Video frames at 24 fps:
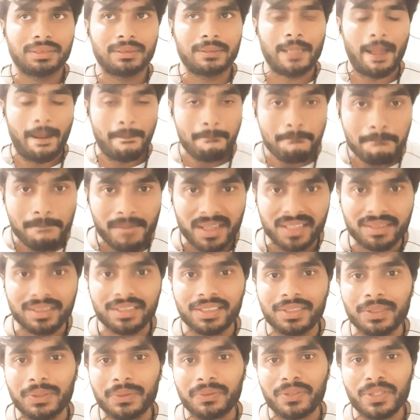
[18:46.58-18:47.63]
Yeah,
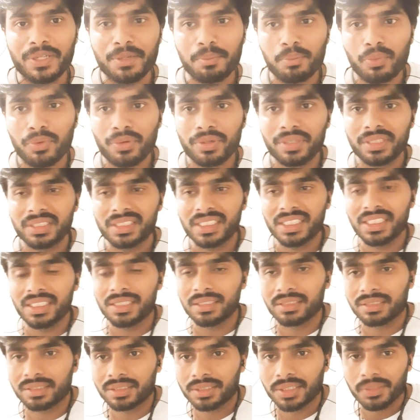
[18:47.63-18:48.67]
one important thing
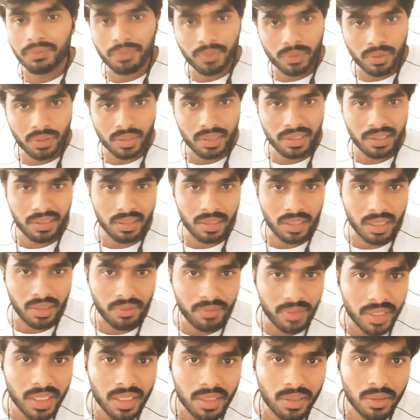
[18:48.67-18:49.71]
is, if you have
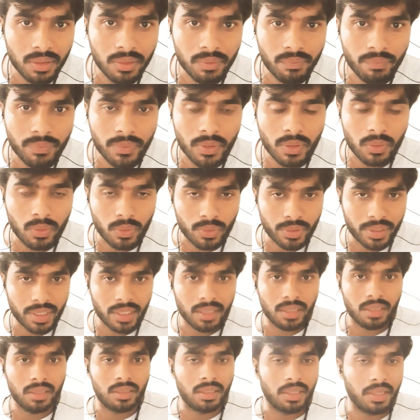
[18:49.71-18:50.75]
any contact,
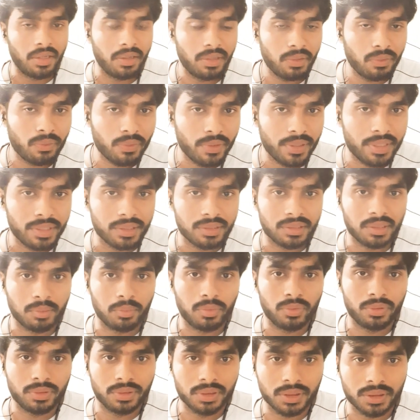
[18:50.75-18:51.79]
any queries
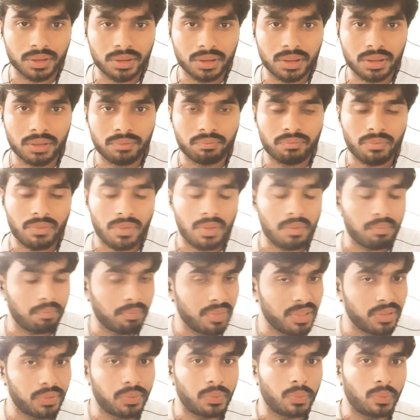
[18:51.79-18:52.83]
about this,
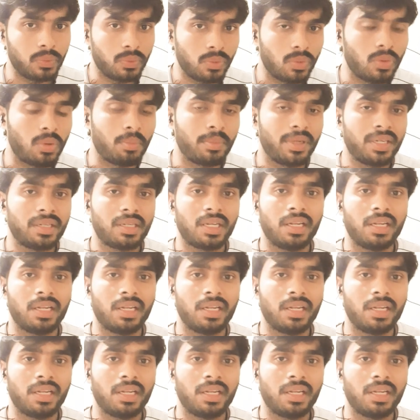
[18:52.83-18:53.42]
please do comment.